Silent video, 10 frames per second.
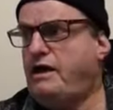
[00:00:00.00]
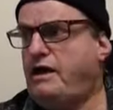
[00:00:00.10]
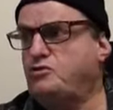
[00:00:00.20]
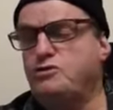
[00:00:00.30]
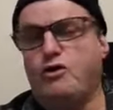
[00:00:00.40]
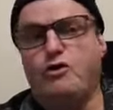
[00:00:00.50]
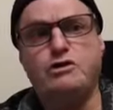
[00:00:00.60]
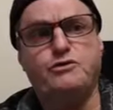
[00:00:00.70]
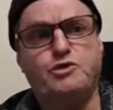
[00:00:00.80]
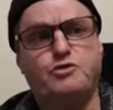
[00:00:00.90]
And all the
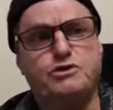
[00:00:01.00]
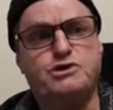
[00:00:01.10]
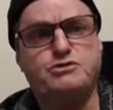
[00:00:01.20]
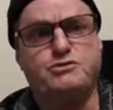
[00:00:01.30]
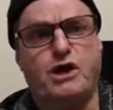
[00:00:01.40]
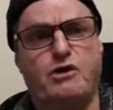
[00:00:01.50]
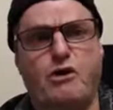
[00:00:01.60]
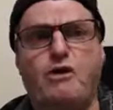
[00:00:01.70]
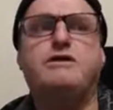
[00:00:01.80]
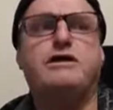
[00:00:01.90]
Hollywood watchers will go,
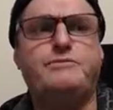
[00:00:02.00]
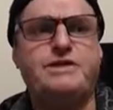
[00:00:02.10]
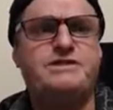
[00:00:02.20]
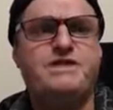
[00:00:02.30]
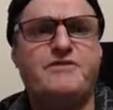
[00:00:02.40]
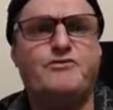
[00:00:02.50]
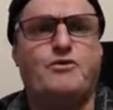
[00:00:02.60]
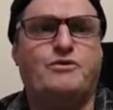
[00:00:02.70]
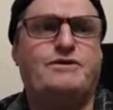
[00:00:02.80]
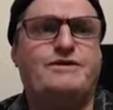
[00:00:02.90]
"Oh, that'll be the
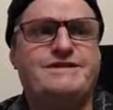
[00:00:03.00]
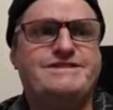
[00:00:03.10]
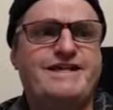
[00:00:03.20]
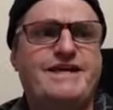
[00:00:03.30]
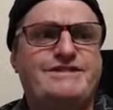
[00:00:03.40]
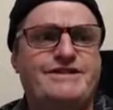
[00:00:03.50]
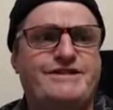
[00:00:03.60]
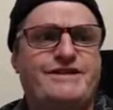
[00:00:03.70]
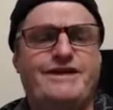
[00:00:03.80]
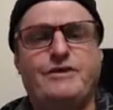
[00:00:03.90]
devil, Satan."
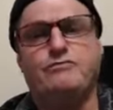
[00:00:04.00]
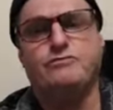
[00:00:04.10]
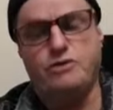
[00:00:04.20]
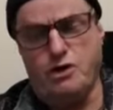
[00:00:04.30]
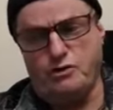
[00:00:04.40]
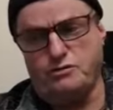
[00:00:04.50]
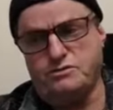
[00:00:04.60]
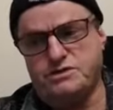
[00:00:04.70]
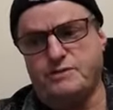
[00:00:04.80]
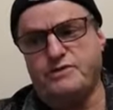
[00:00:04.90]
No,
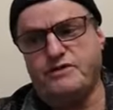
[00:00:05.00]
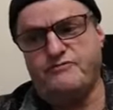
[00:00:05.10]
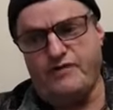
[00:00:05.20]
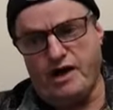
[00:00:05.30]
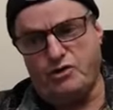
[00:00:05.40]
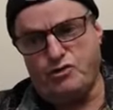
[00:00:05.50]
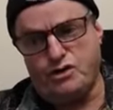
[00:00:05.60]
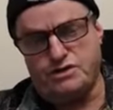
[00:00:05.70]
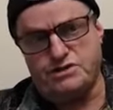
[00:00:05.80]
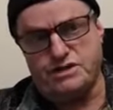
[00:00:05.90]
something far
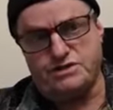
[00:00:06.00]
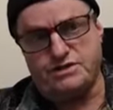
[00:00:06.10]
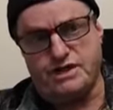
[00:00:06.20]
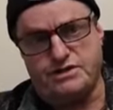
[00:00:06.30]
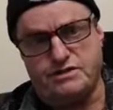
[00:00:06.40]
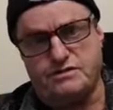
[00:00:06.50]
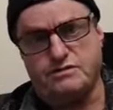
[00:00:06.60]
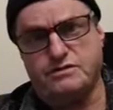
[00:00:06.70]
worse than Satan.